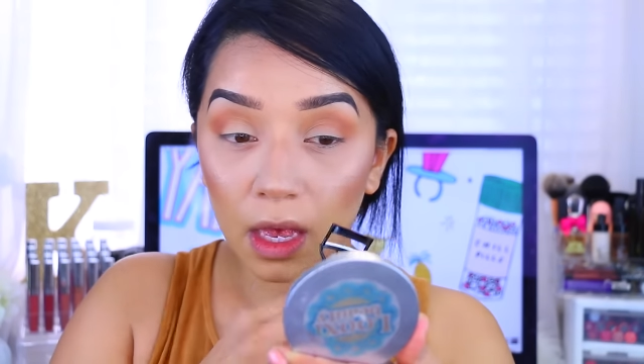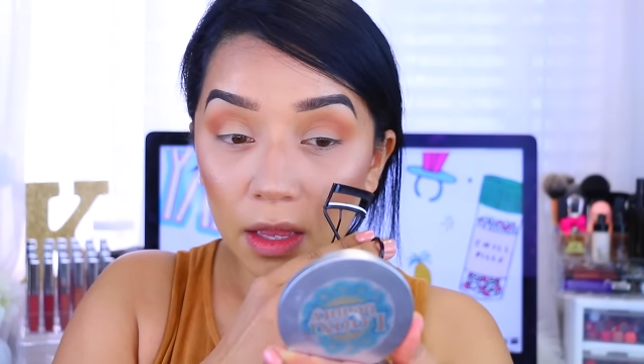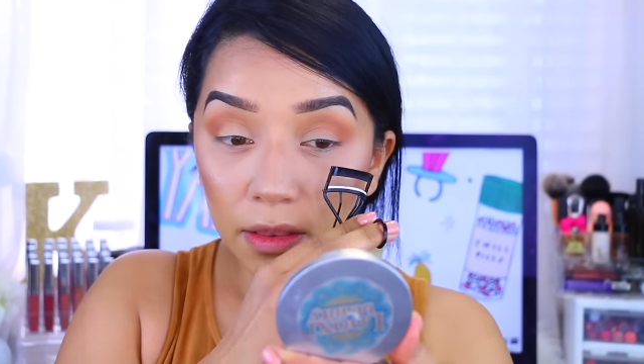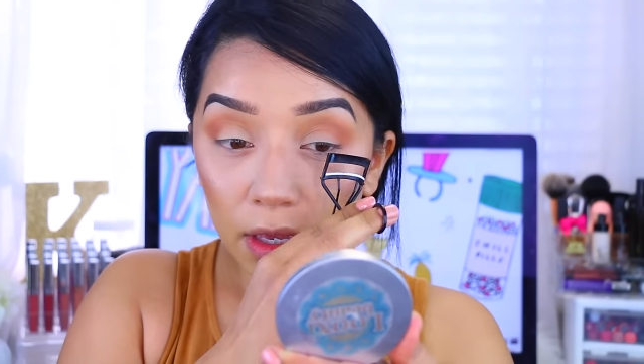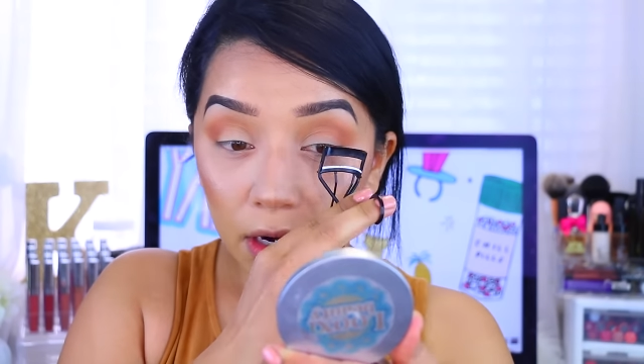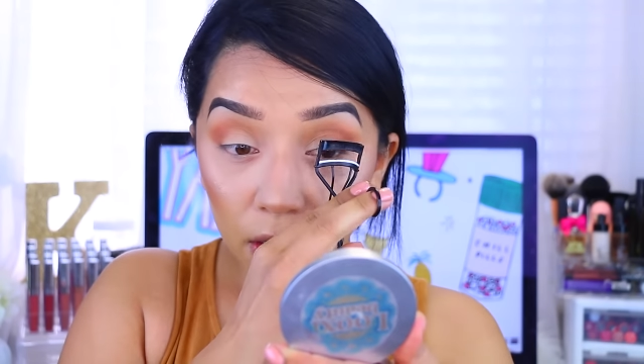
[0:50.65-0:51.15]

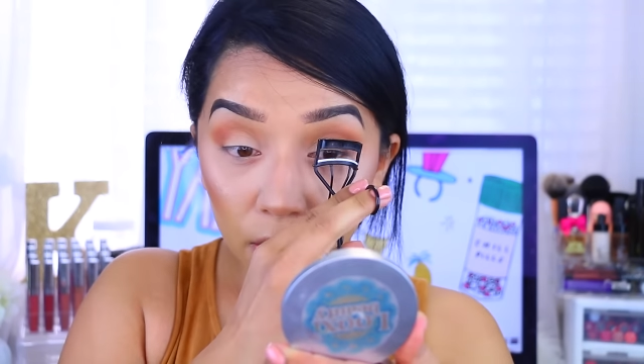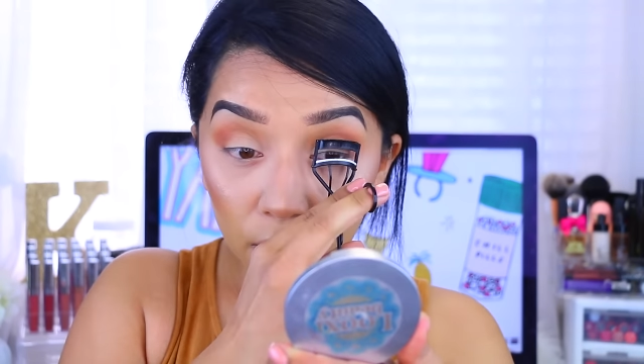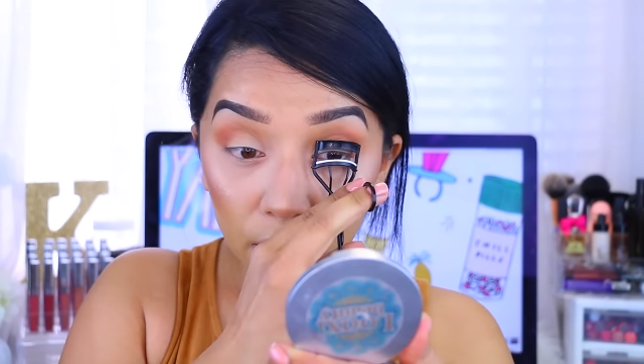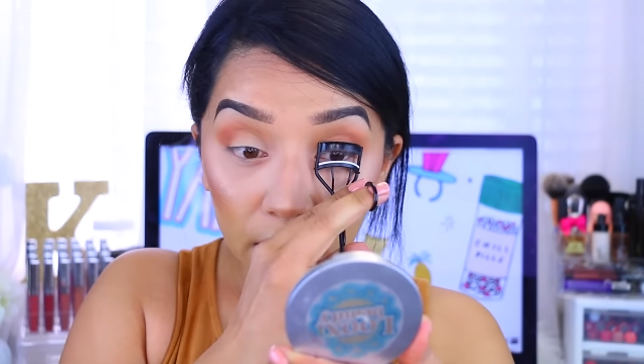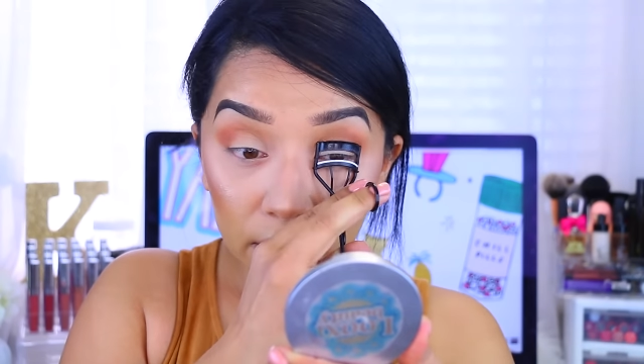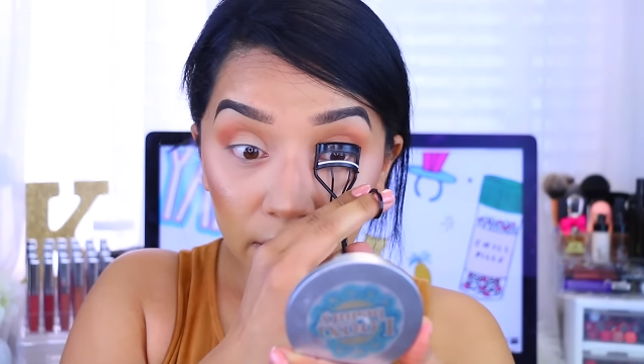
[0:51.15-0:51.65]
And then I
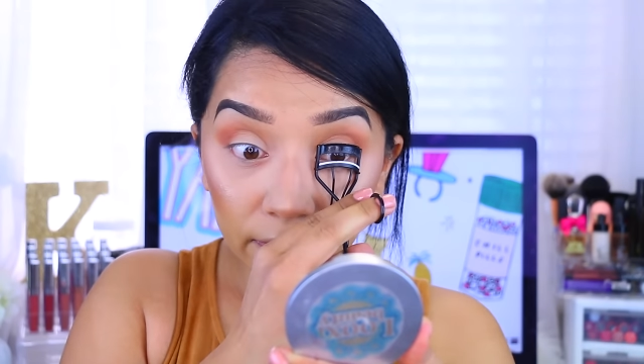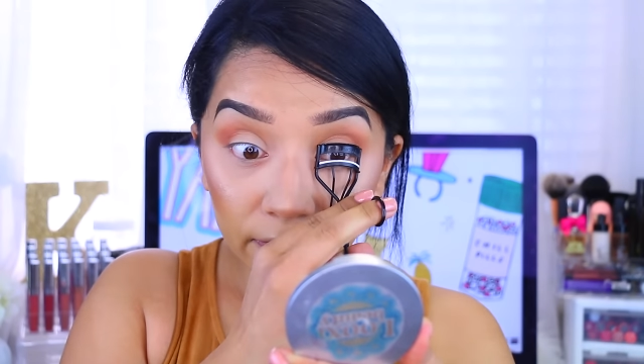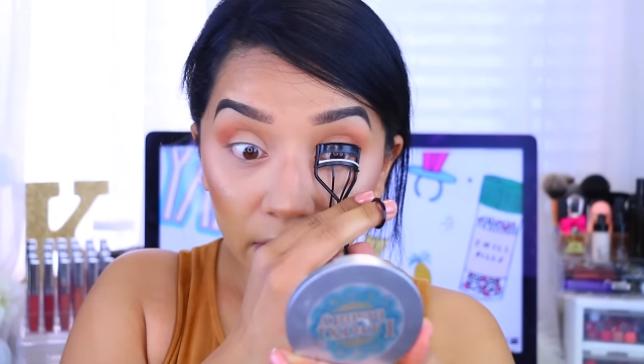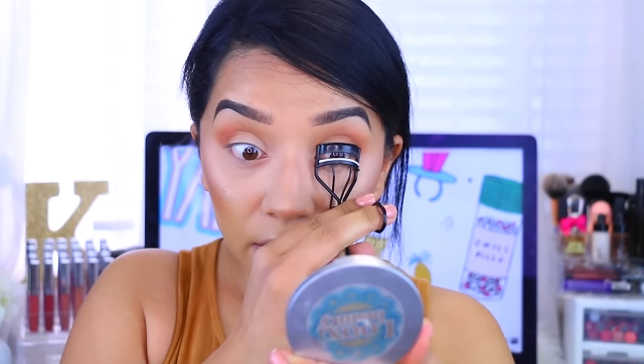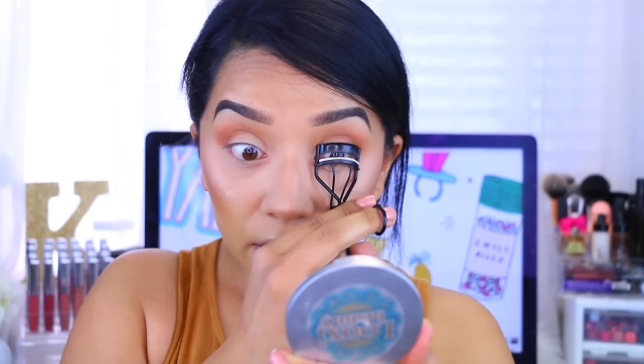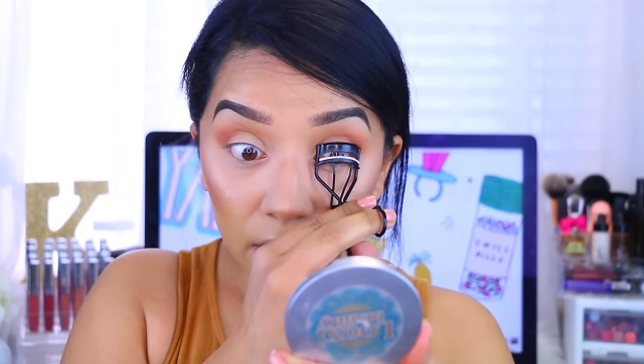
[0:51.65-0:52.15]
go at the
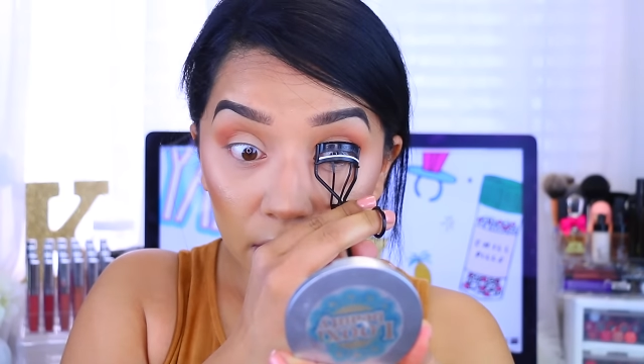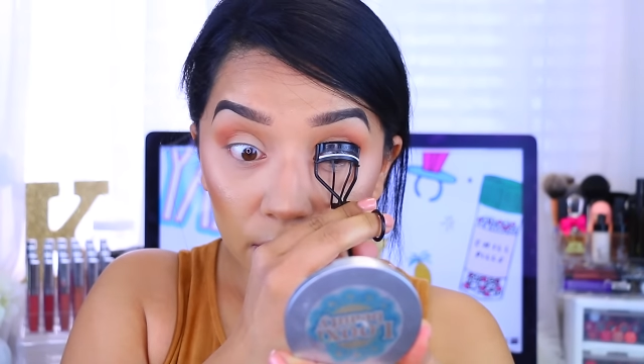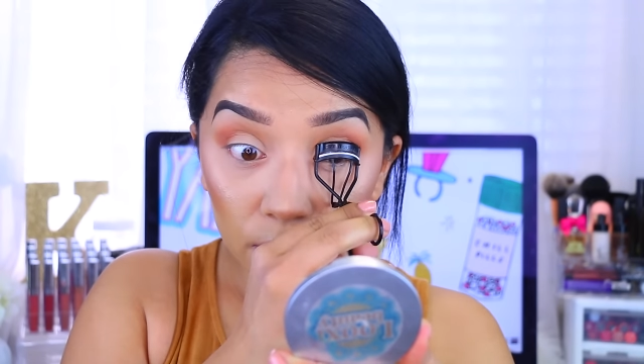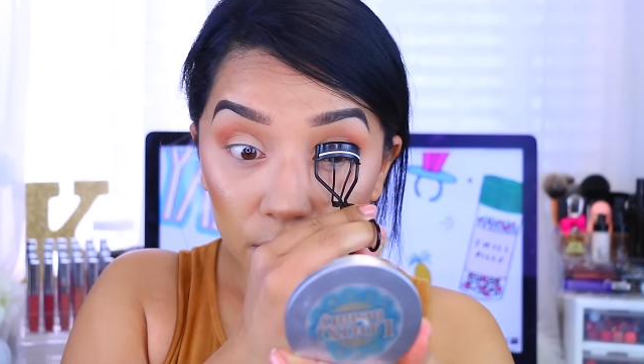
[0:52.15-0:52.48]
very